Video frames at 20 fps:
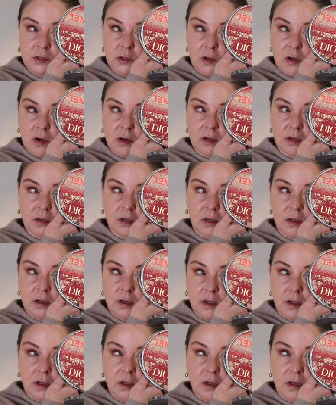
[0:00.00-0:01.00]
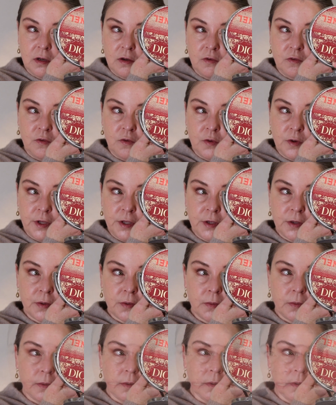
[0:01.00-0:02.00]
dark for
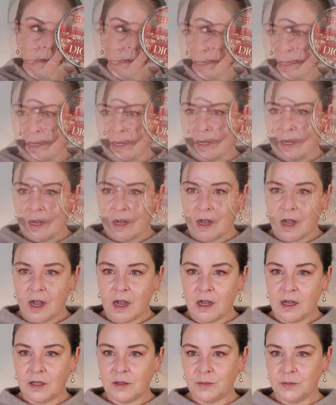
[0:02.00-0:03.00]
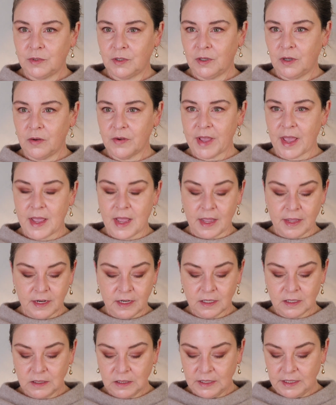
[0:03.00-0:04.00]
you. Okay, I'm going
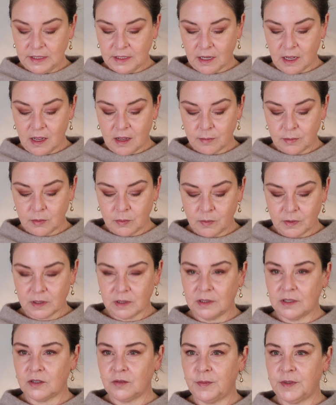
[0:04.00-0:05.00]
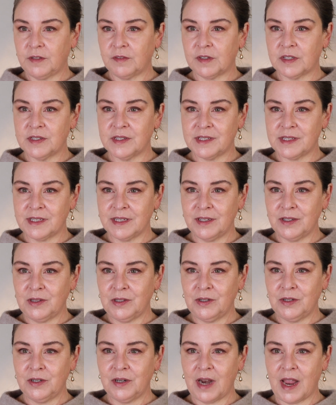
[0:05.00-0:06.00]
to clean up with a little bit of
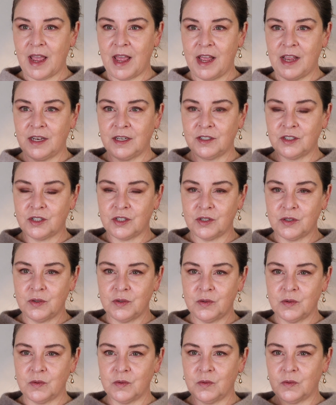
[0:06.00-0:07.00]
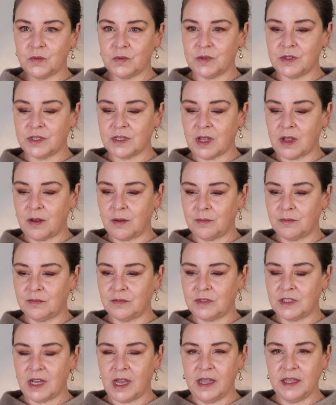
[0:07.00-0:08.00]
concealer and do some
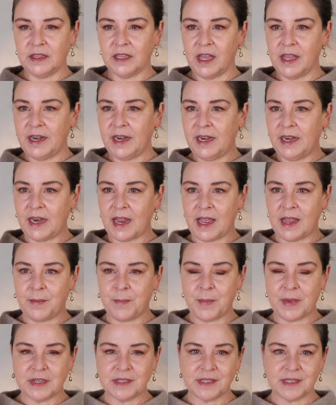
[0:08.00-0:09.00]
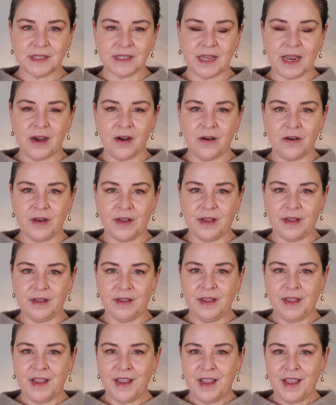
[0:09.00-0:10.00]
tight lining and mascara,
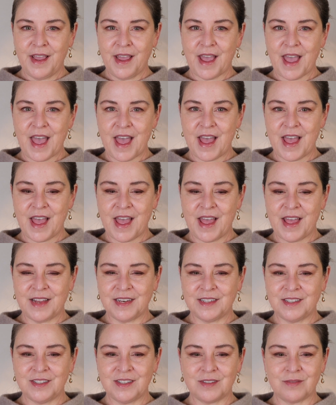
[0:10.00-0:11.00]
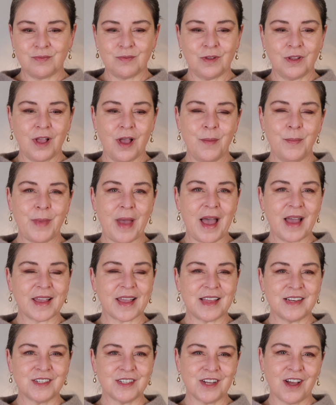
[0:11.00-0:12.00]
and we'll come back
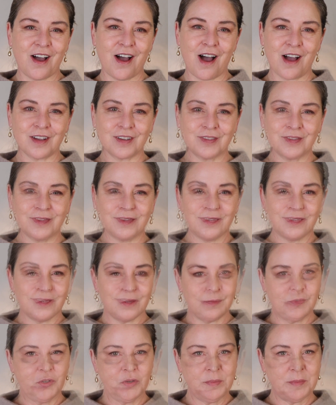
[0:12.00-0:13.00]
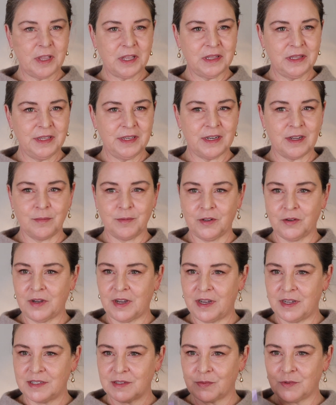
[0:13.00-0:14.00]
and talk. So I'm doing my cleanup, you
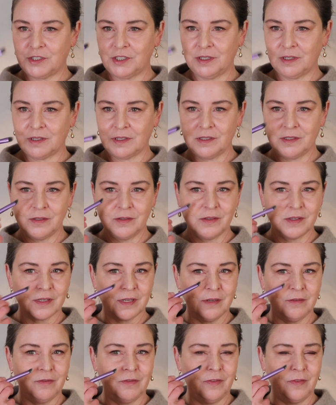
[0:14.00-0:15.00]
guys, which includes